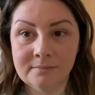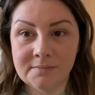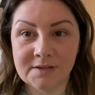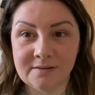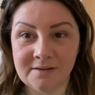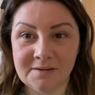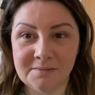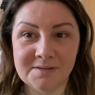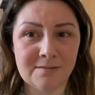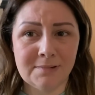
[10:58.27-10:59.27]
I don't know,
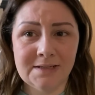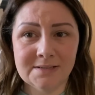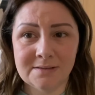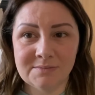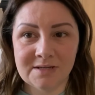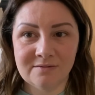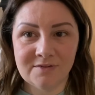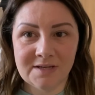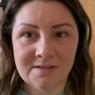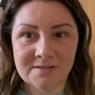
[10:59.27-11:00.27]
does that really slim down the
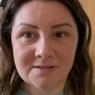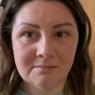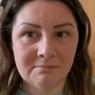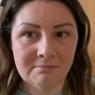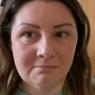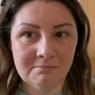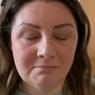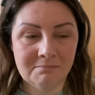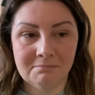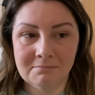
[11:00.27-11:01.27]
face?
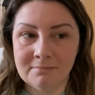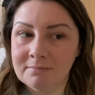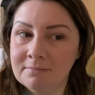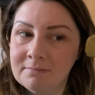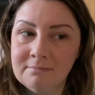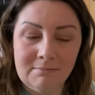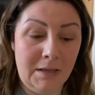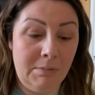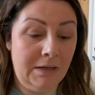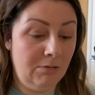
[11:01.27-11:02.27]

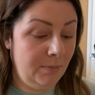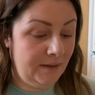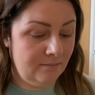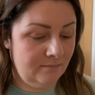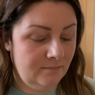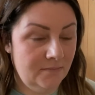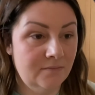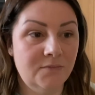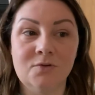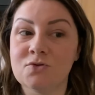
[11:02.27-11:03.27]
Maybe a little bit,
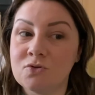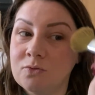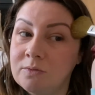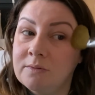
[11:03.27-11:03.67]
not sure.